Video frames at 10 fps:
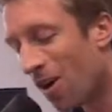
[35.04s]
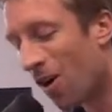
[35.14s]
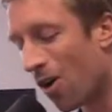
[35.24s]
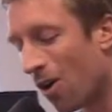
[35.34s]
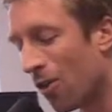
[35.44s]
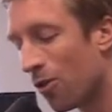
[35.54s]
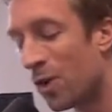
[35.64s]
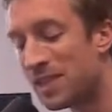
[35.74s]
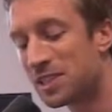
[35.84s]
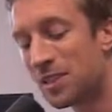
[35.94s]
all the
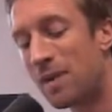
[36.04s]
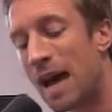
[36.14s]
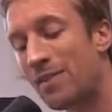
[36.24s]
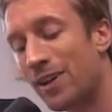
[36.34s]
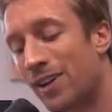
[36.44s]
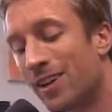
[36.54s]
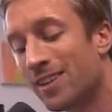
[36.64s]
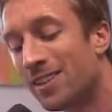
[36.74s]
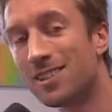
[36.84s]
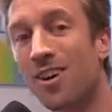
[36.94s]
wisdom I've
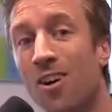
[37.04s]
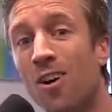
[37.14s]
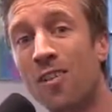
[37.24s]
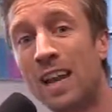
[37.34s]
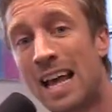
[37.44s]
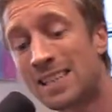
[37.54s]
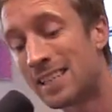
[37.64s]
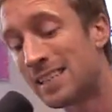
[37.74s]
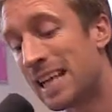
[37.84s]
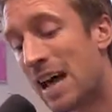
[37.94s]
earned, all the
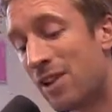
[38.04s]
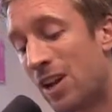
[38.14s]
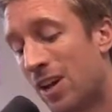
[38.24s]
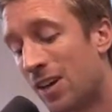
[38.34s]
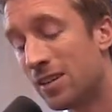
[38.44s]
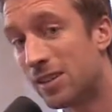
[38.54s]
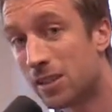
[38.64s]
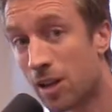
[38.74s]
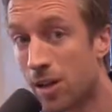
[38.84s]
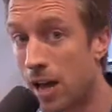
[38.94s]
lessons I've
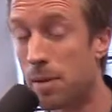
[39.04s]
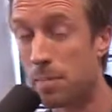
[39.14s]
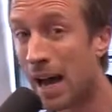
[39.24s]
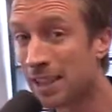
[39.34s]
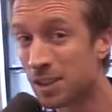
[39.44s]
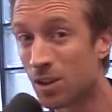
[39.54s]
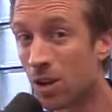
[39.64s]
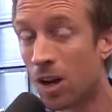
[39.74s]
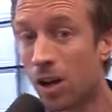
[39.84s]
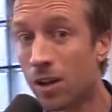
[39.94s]
learned, I'd pass it
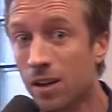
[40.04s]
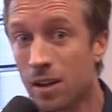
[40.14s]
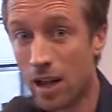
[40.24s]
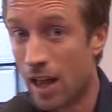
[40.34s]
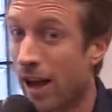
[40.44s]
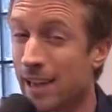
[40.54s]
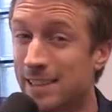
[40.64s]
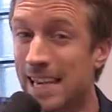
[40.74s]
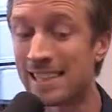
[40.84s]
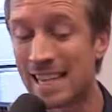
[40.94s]
all on.
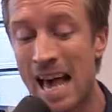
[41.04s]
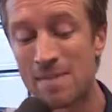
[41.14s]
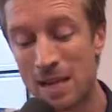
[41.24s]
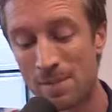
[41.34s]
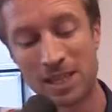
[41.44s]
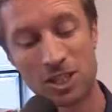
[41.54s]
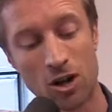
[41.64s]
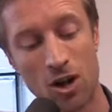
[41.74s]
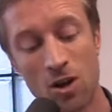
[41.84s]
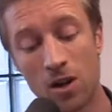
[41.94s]
I'd say, Sammy, be
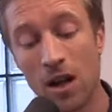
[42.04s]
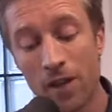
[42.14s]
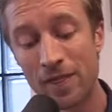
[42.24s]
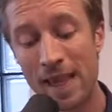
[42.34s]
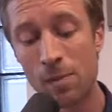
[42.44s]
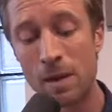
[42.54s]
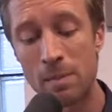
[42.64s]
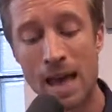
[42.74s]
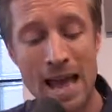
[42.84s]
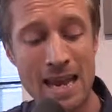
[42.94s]
strong. There'll be
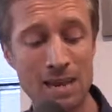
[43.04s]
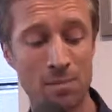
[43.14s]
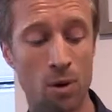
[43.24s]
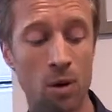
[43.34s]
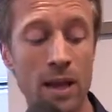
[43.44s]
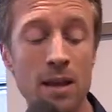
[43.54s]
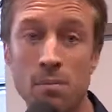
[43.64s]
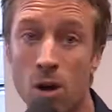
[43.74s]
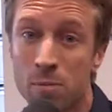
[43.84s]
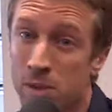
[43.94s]
pain, boy,
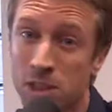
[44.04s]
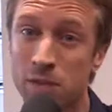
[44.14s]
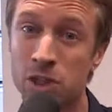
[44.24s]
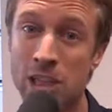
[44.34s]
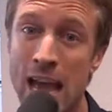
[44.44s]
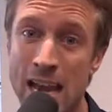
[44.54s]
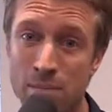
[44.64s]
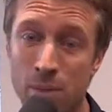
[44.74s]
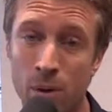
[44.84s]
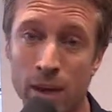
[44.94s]
moments of
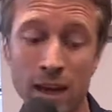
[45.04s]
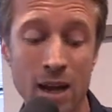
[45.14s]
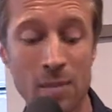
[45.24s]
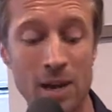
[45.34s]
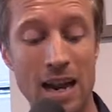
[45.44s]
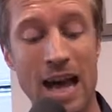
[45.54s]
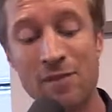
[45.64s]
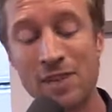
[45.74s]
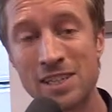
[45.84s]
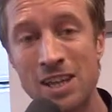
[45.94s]
shame, boy. But
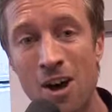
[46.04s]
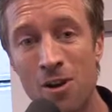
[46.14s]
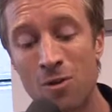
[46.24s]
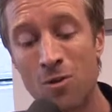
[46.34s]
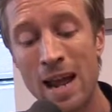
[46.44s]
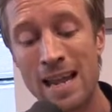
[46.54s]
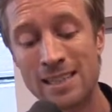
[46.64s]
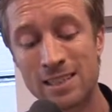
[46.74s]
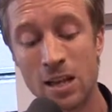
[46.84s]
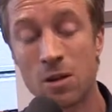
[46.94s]
life is not a
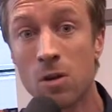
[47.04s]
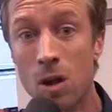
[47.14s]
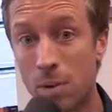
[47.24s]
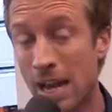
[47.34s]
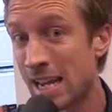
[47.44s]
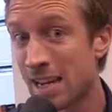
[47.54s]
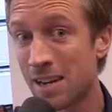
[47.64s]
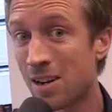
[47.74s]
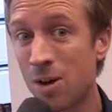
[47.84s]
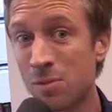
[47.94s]
race, so play a
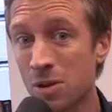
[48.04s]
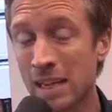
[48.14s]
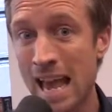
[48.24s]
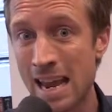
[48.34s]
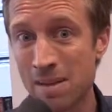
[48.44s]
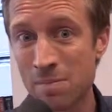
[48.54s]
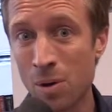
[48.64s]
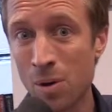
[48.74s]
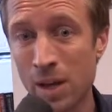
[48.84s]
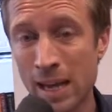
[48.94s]
normal game,
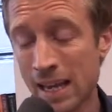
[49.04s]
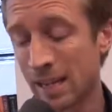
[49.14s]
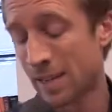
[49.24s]
boy.